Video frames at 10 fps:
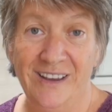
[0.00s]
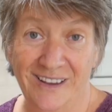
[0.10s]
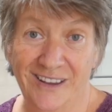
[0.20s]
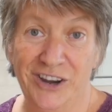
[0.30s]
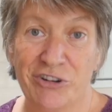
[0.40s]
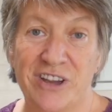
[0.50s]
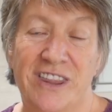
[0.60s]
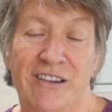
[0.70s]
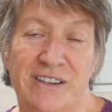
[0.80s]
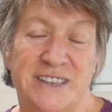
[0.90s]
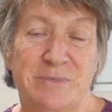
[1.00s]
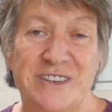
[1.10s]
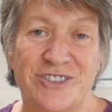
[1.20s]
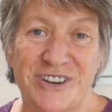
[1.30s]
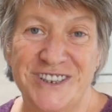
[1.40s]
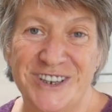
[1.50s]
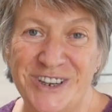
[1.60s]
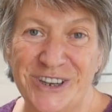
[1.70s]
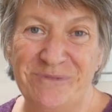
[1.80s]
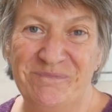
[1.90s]
And I'll get that recipe straight to
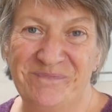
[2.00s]
you.